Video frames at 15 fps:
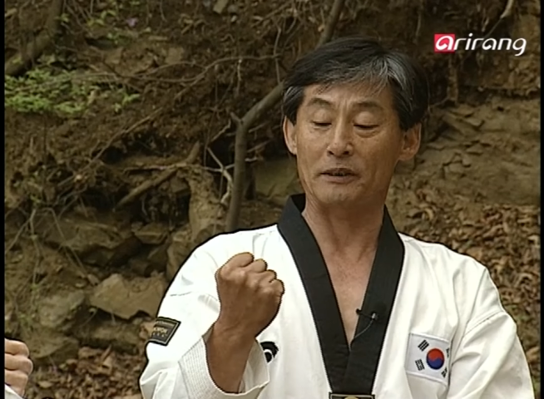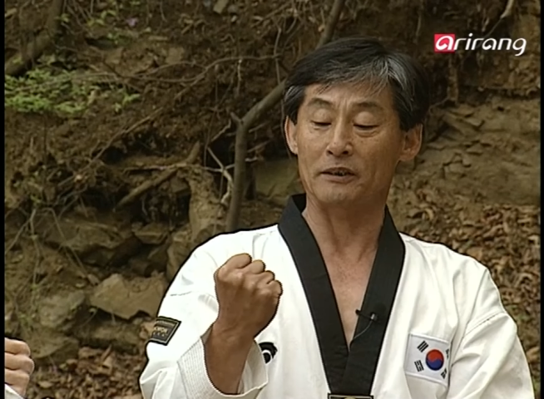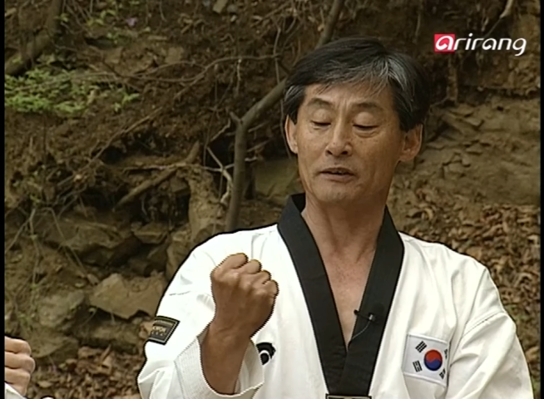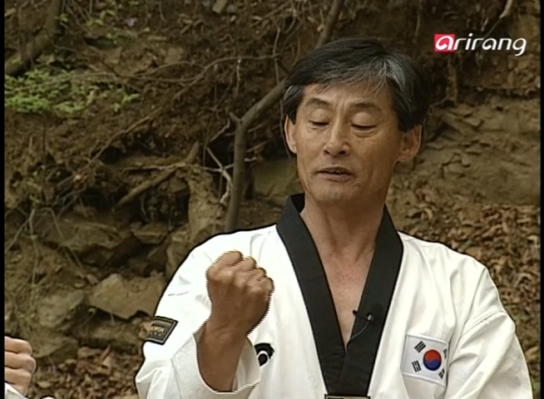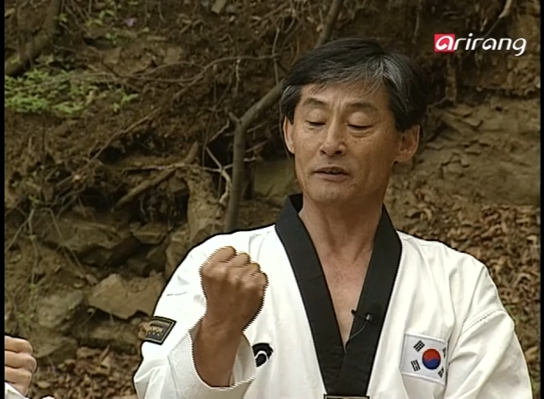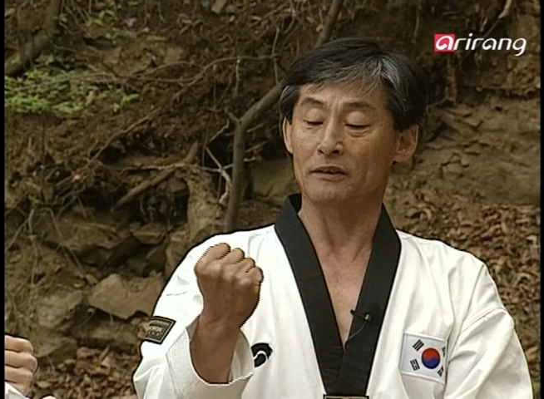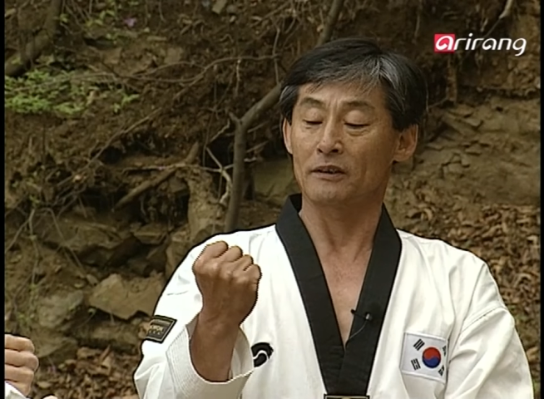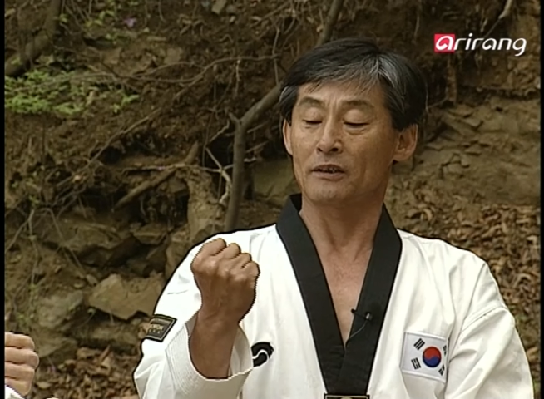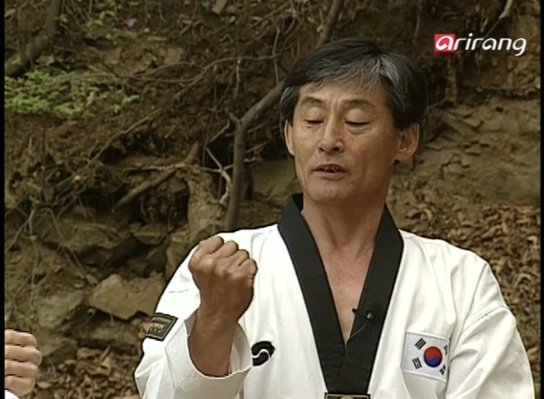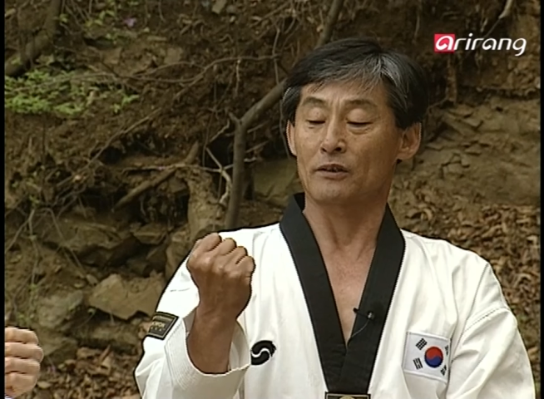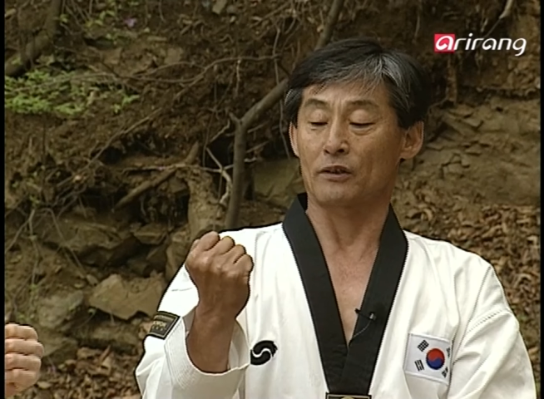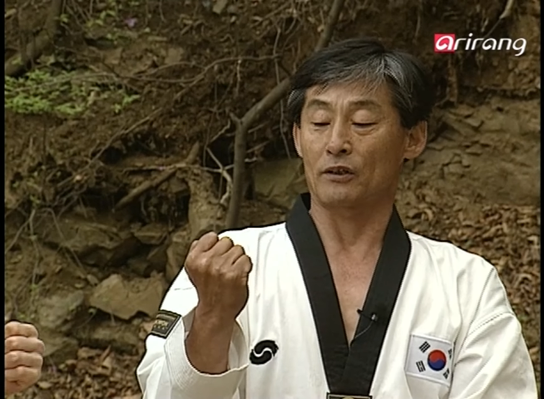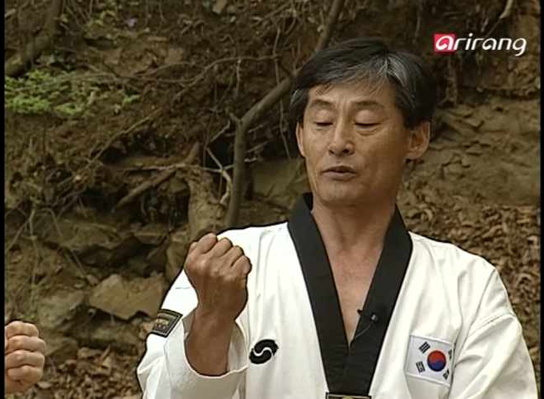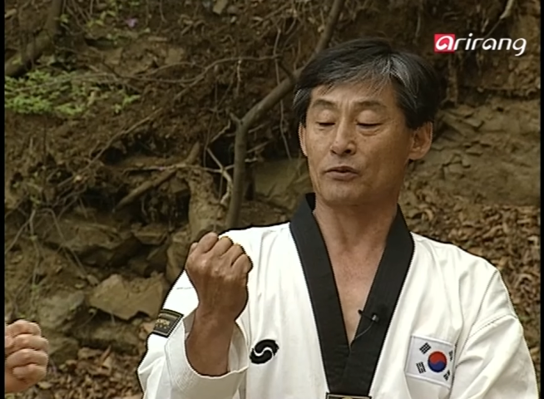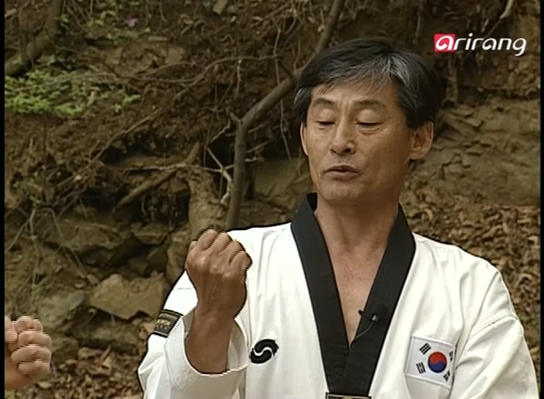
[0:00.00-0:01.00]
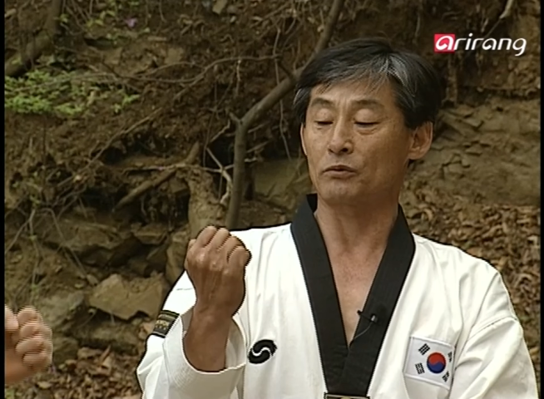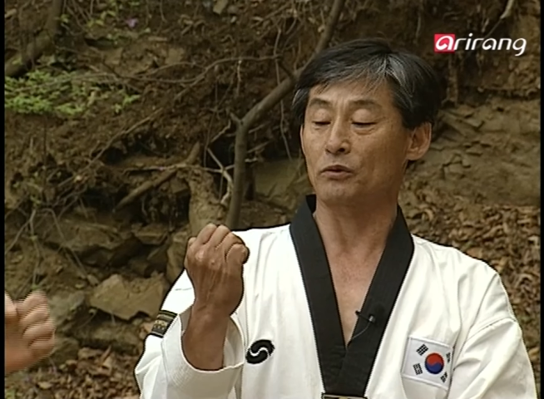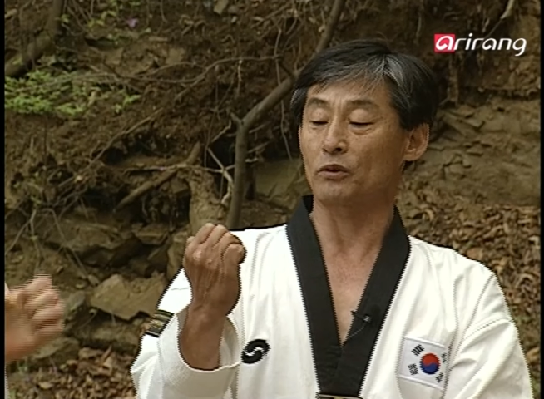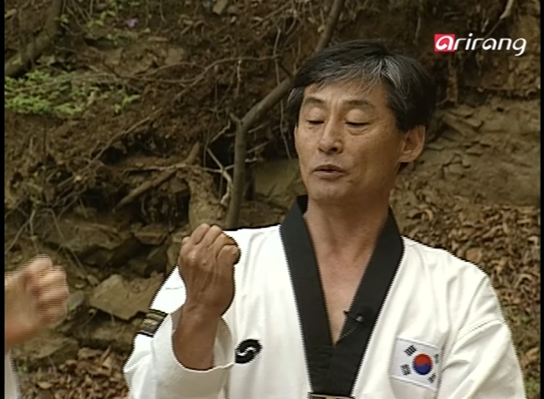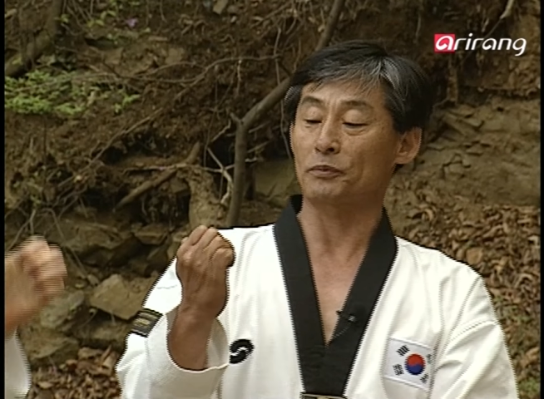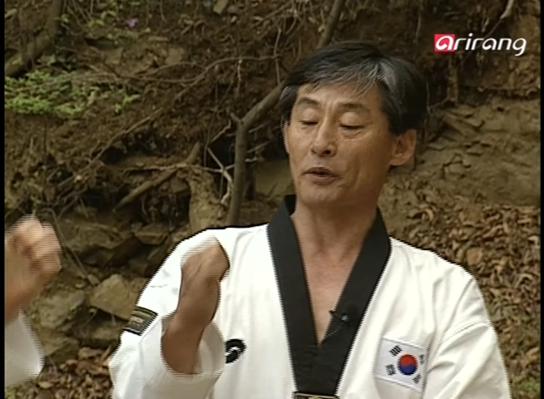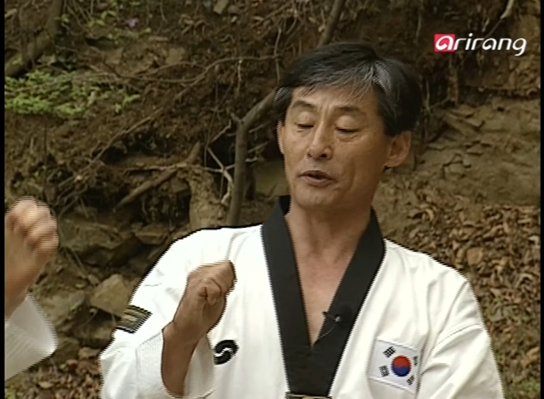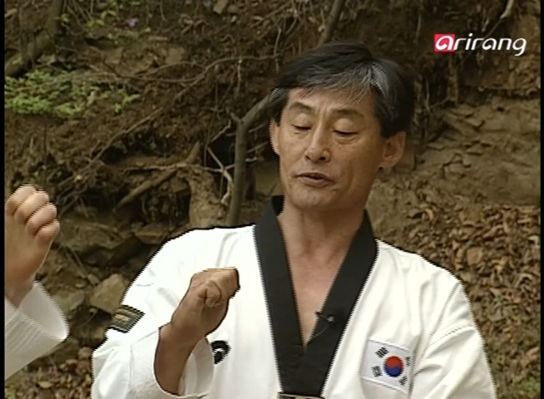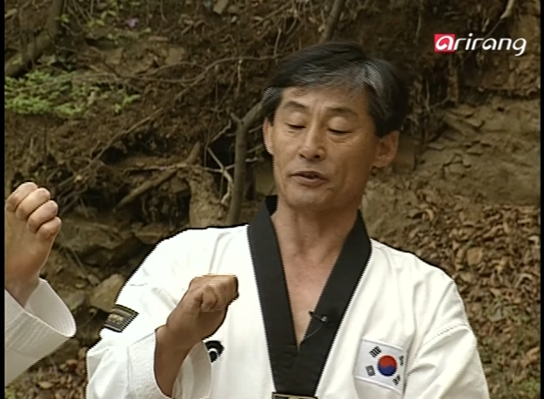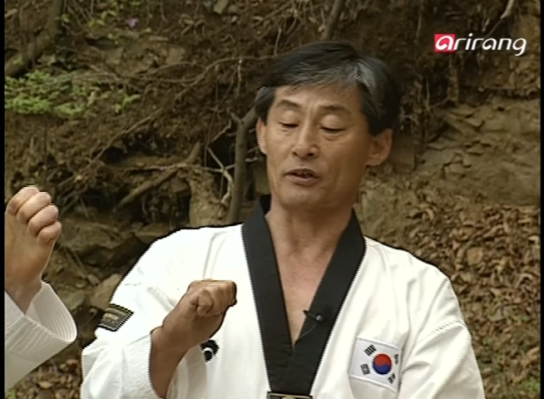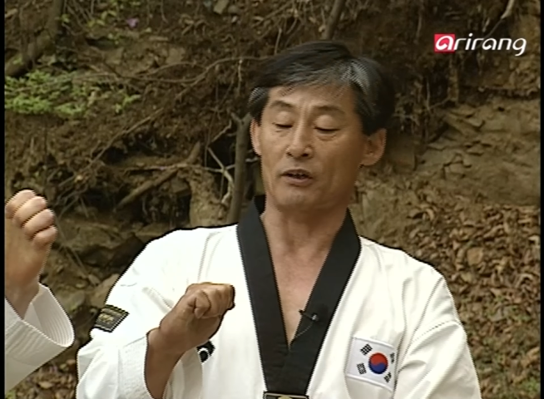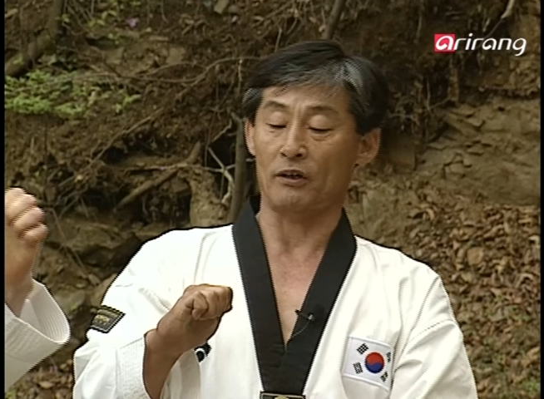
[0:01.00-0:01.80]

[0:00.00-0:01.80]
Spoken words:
and fold your fingers